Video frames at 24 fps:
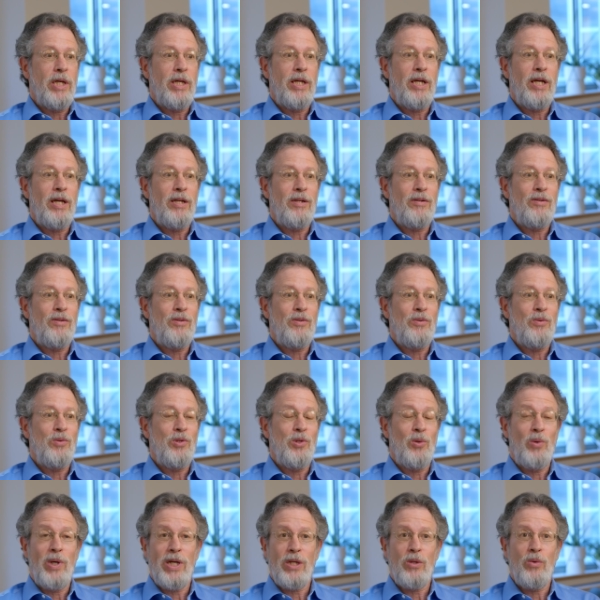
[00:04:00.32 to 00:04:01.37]
get to
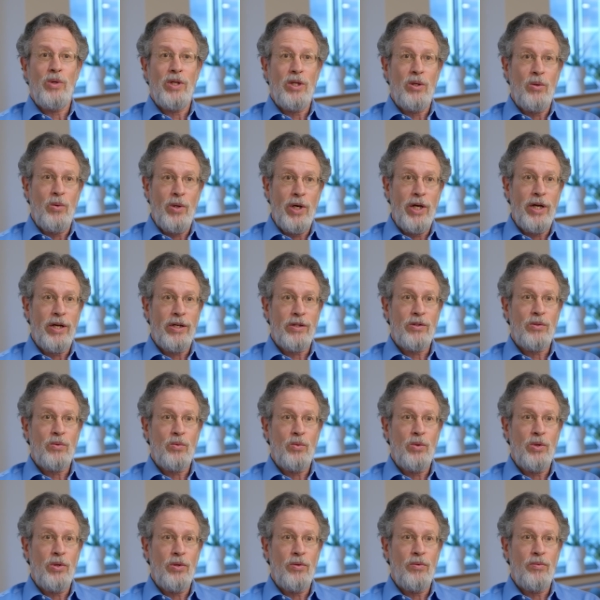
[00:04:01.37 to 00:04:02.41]
directly interact
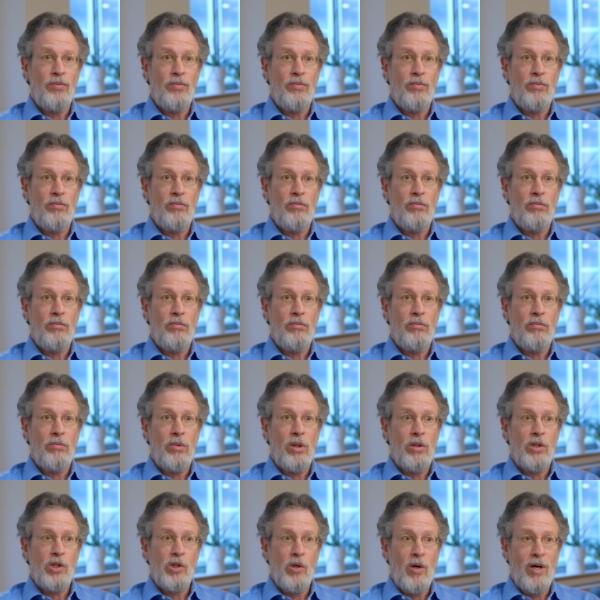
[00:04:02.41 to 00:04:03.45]
with
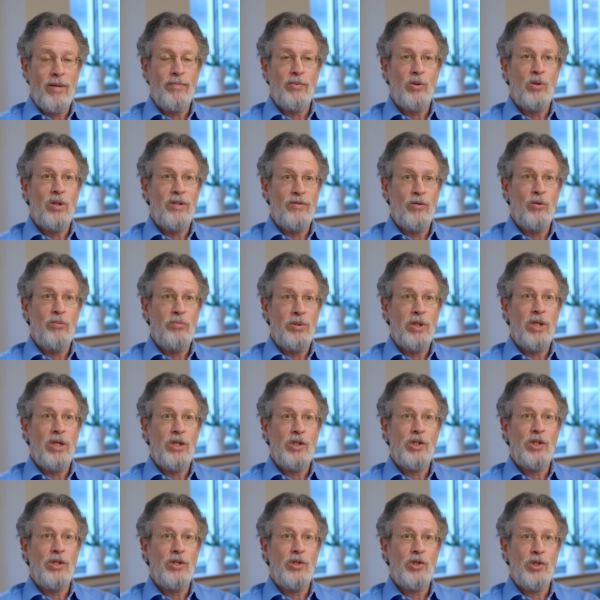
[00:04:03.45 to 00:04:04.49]
top-level
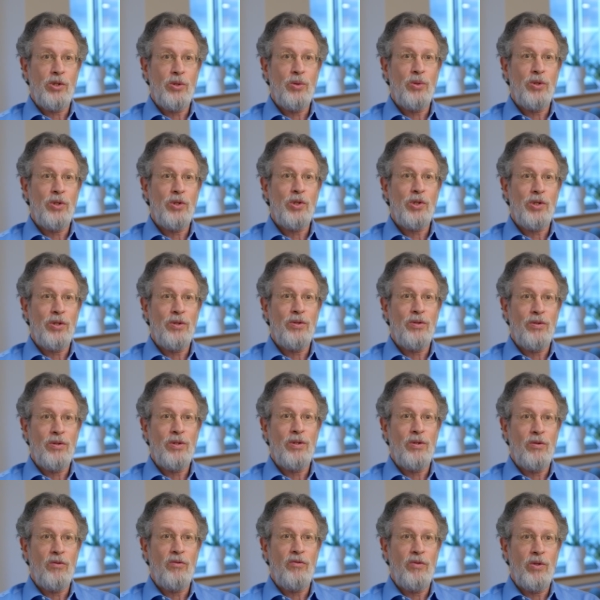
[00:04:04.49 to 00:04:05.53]
PhD students in
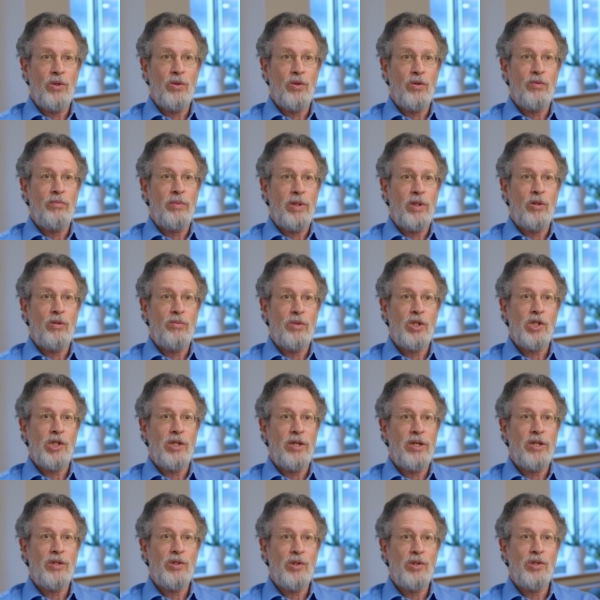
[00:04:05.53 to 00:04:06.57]
the field of polymer
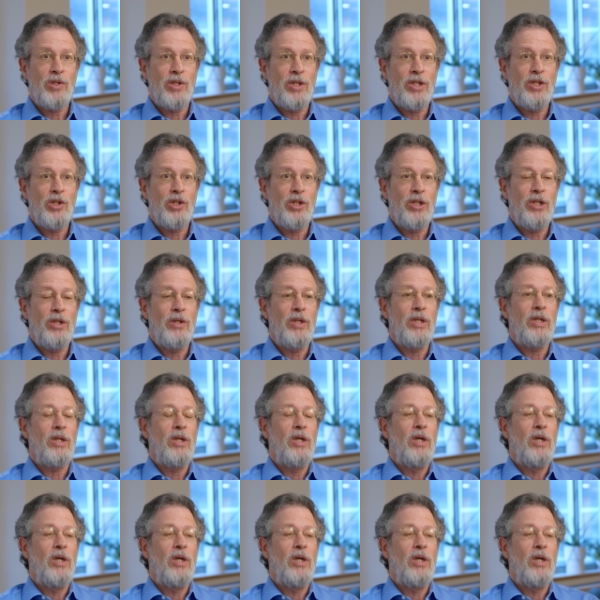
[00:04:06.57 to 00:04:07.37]
sciences and engineering.